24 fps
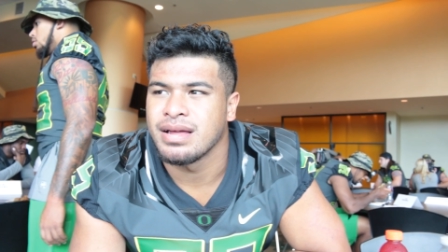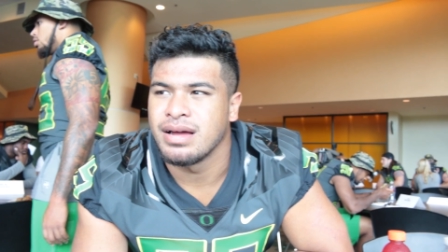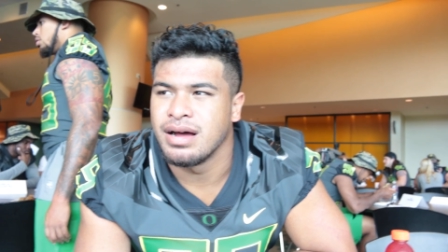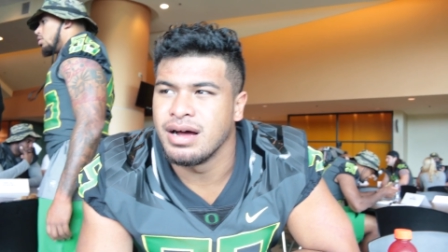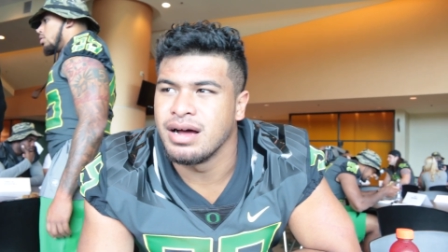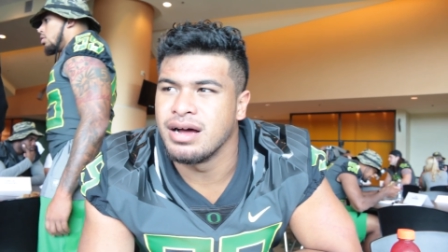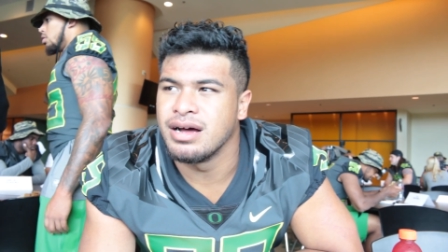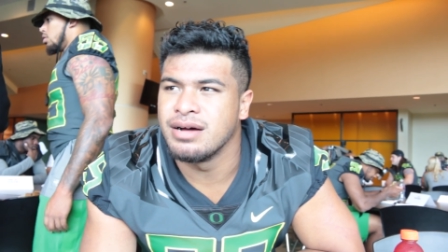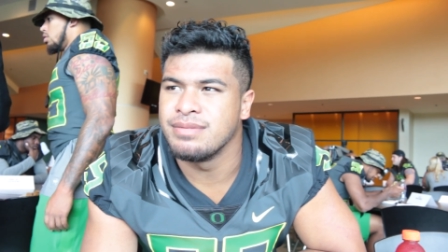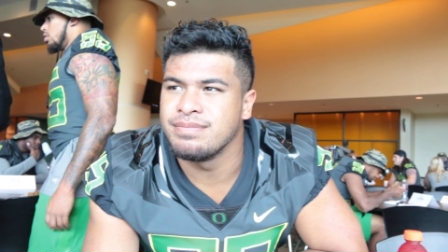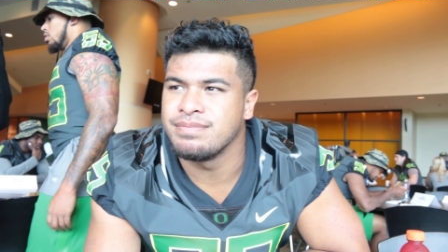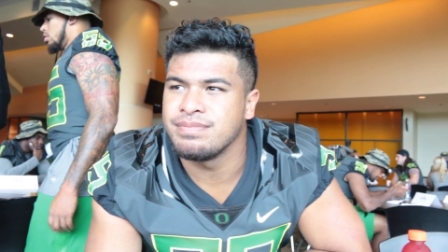
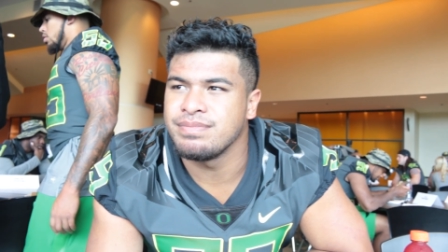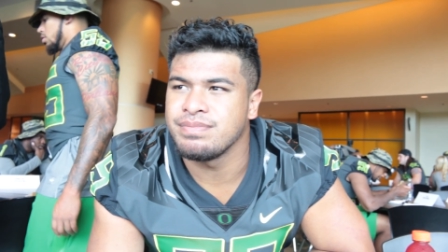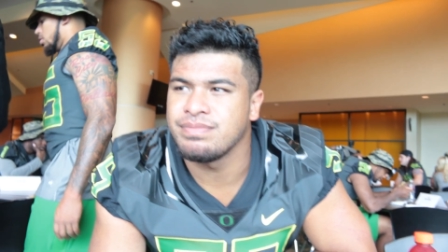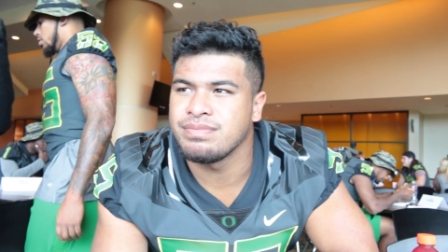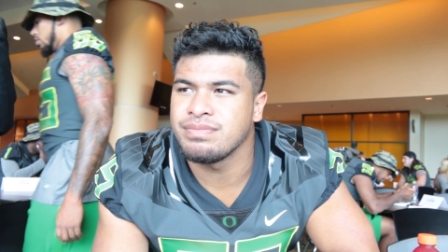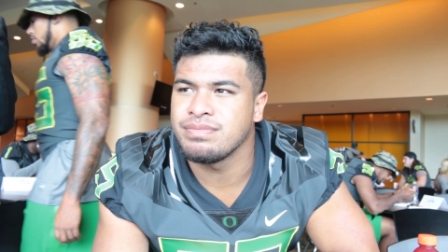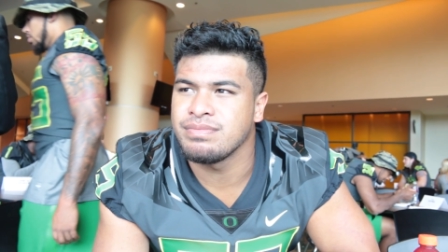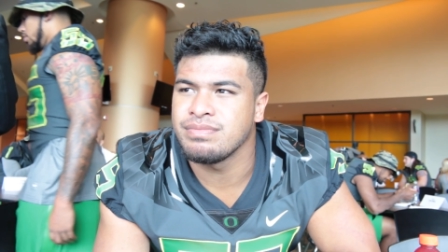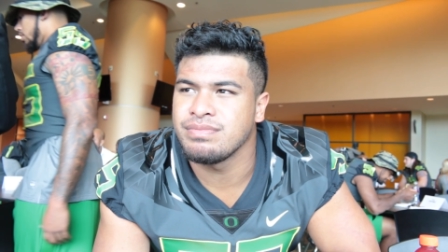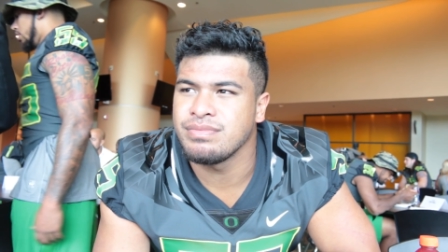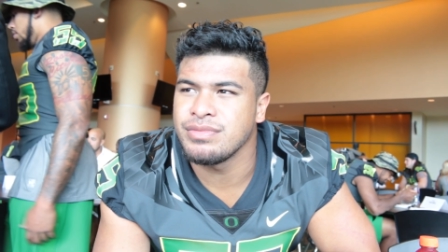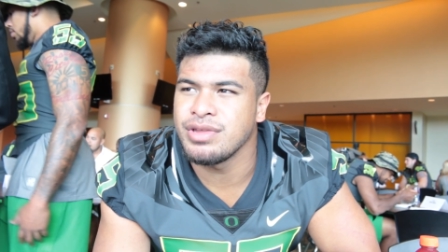Um,
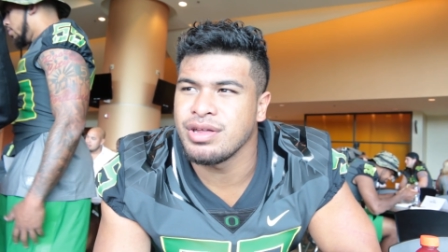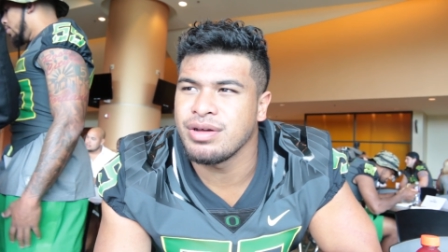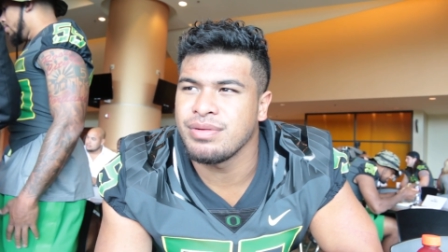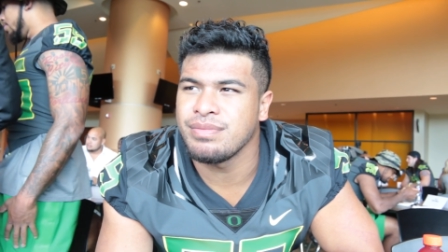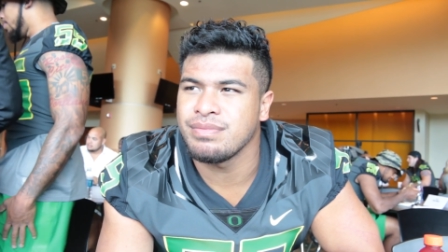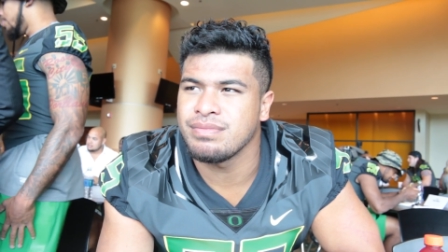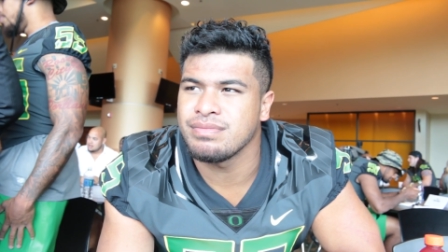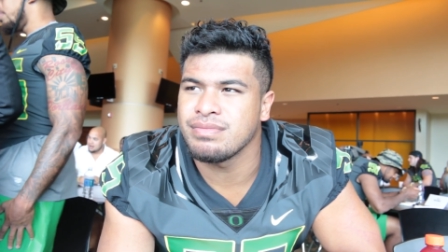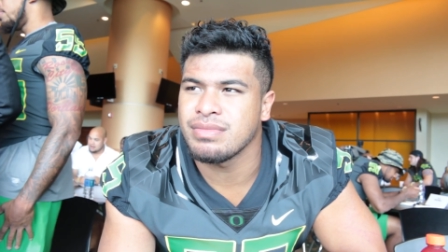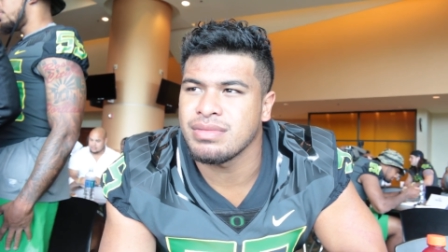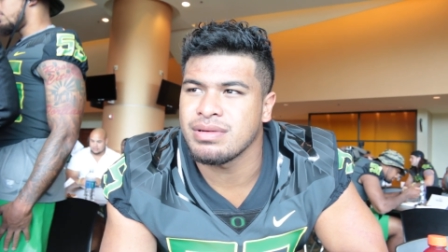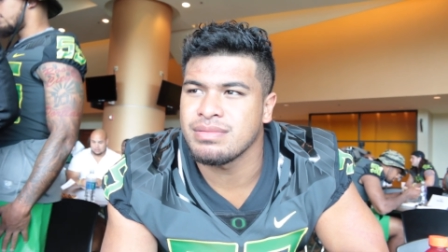you
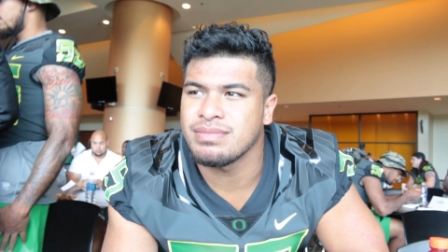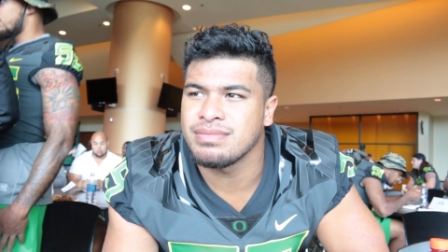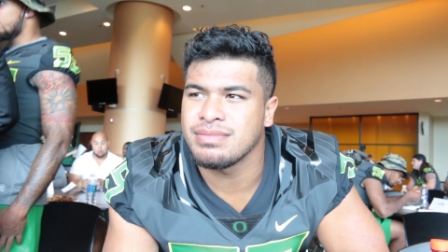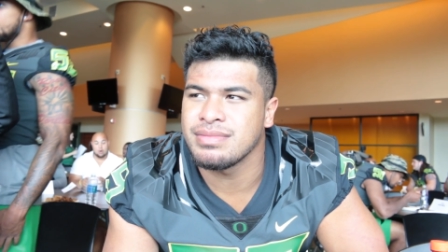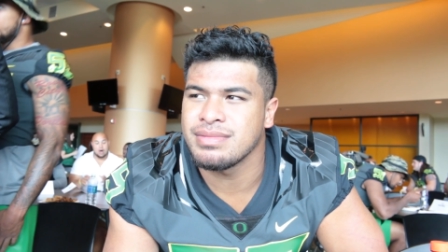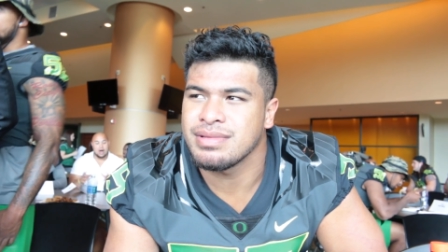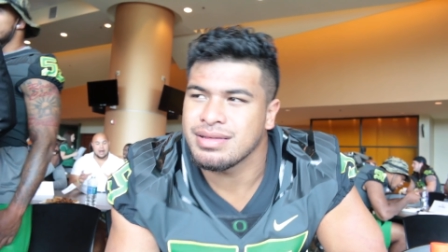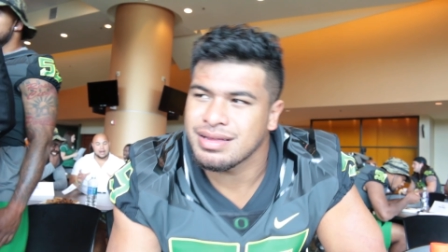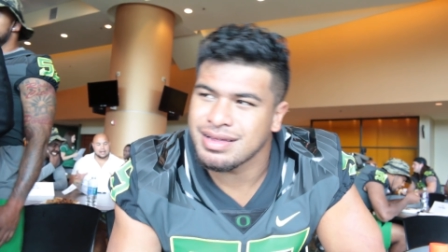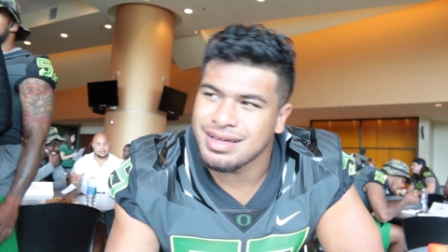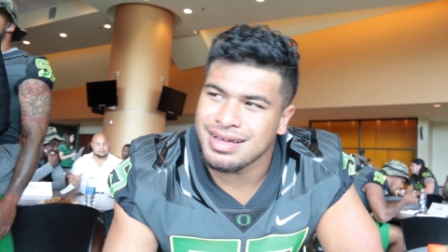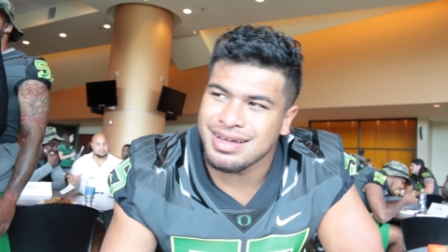know,
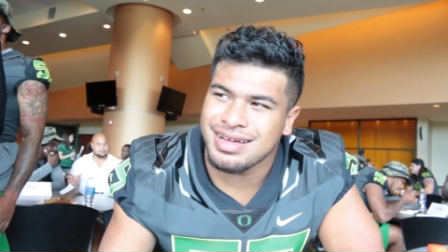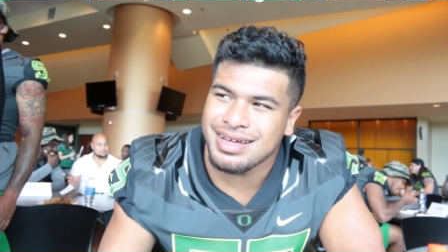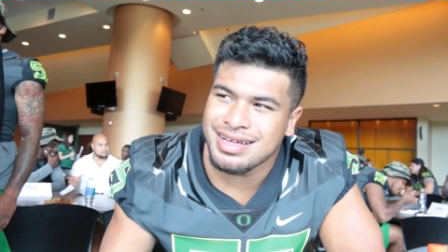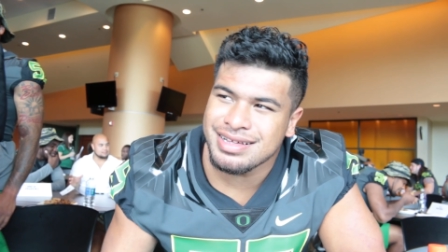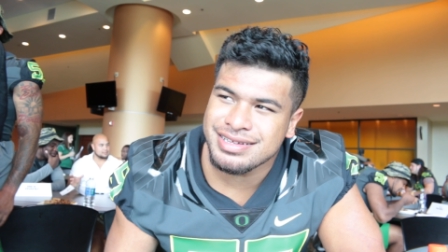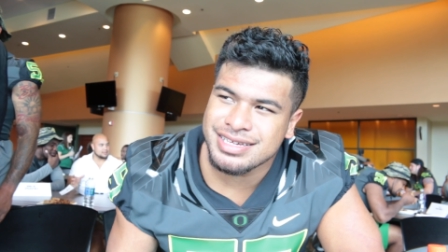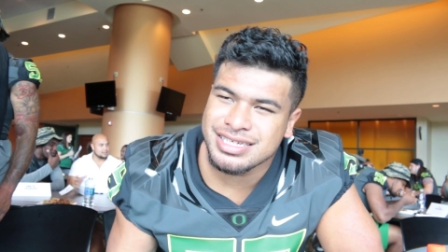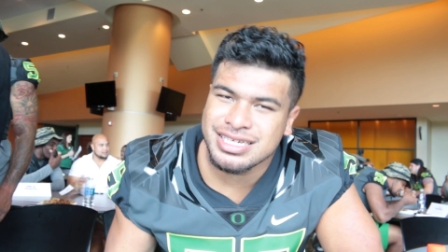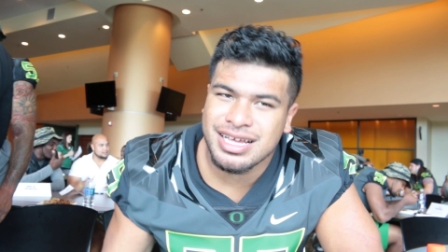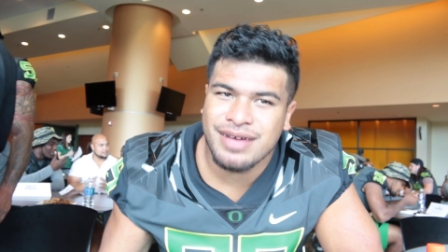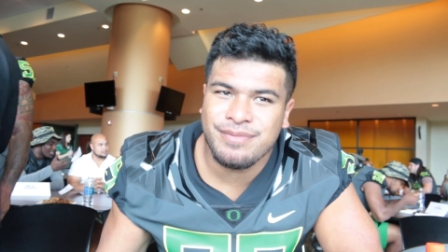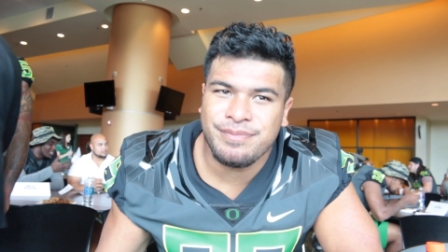
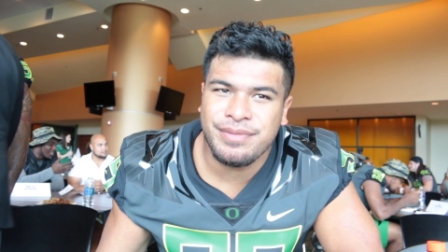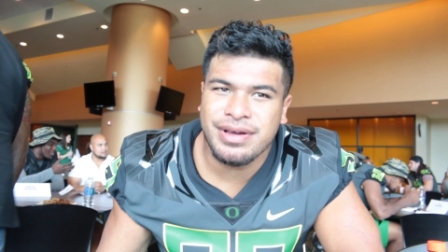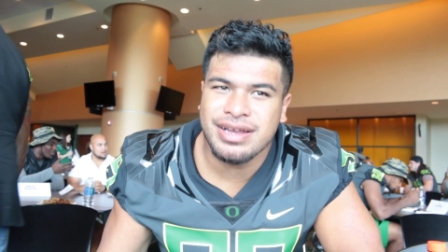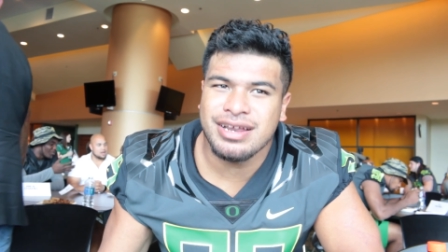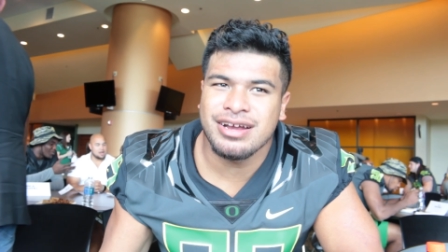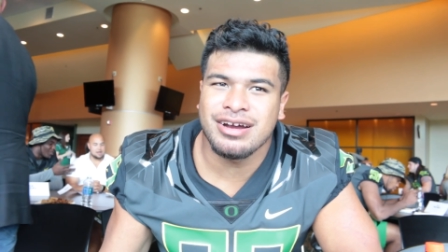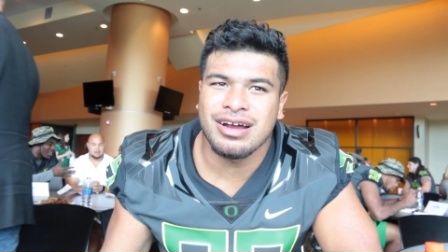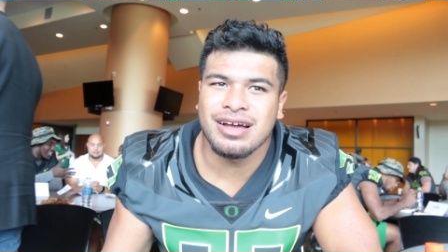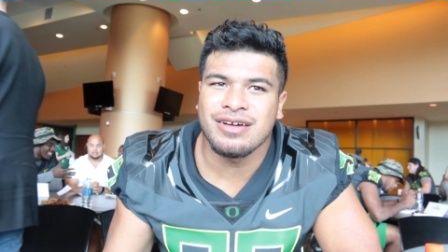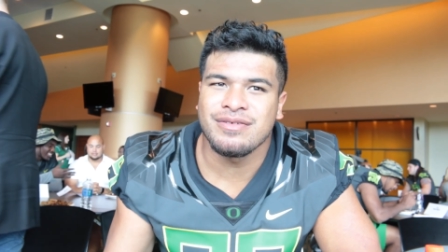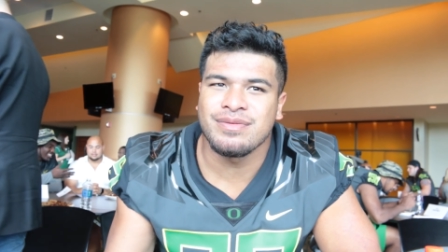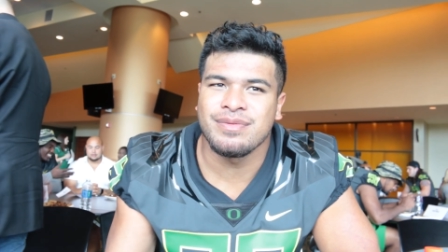uh, since I've
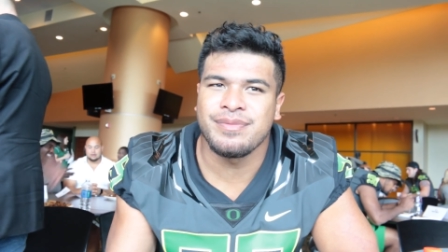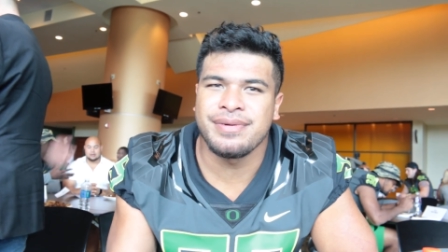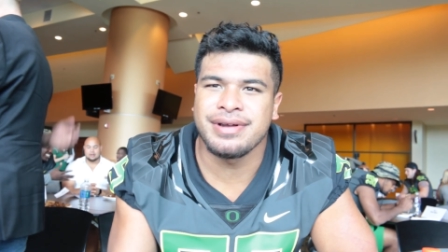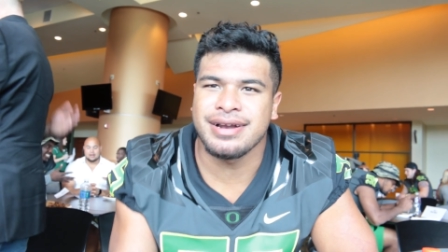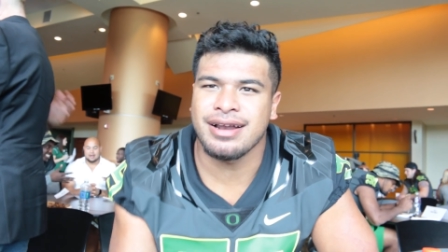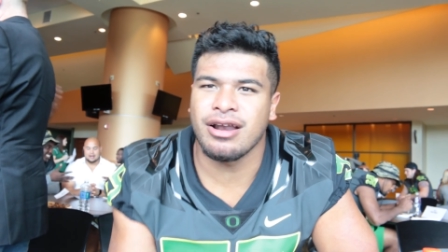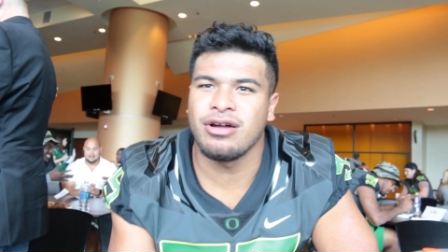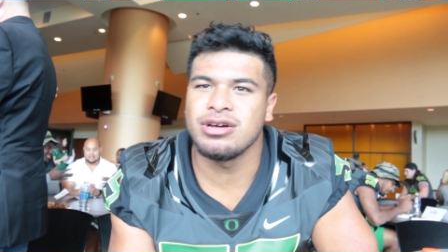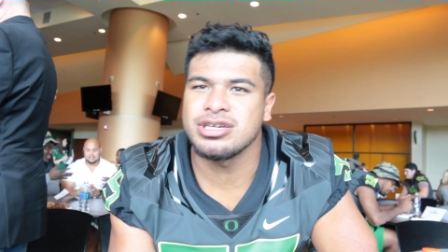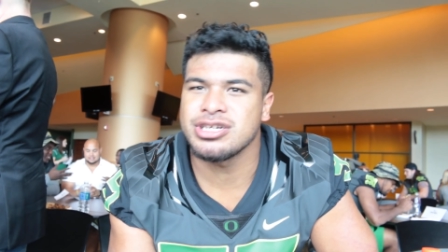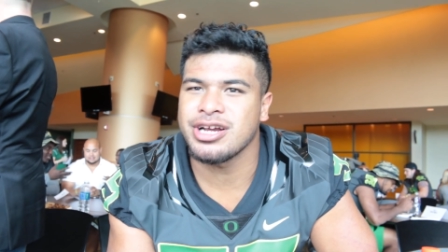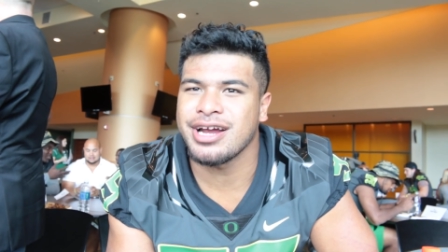been here, I've
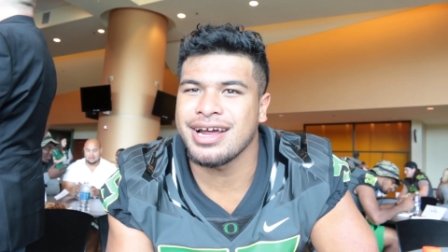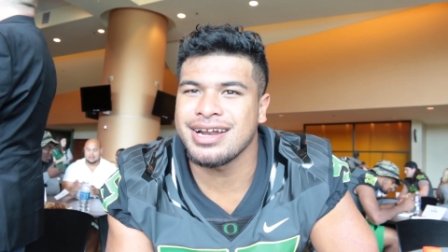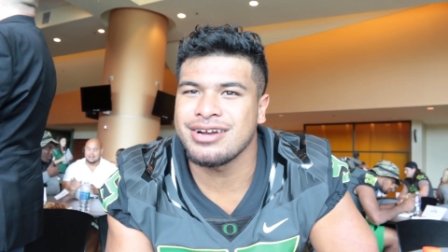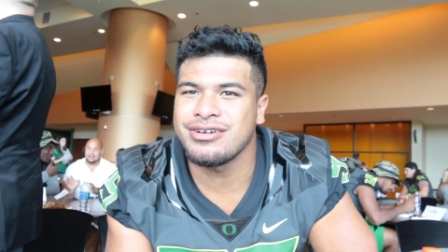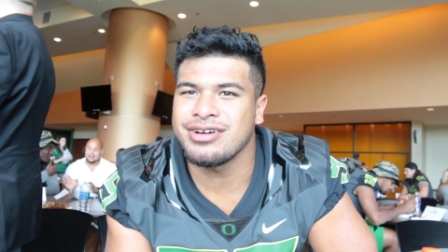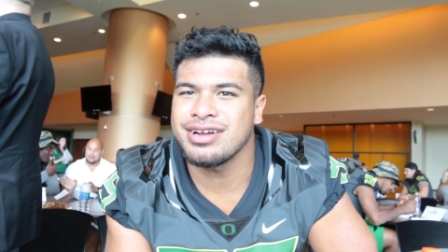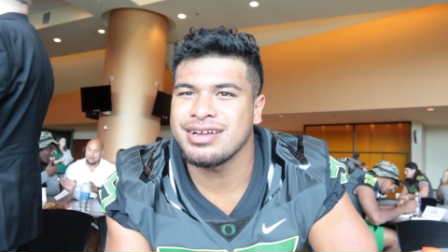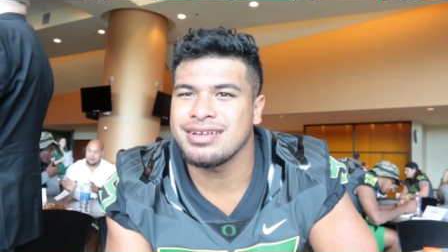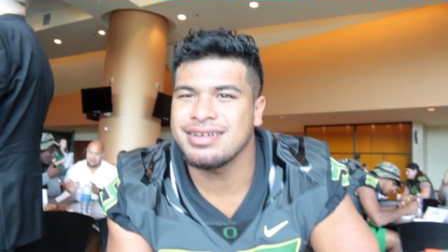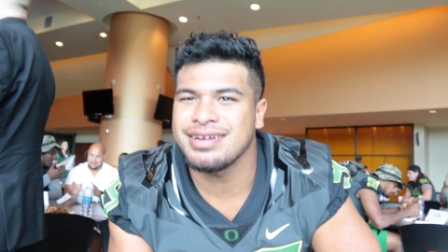been closer to Henry.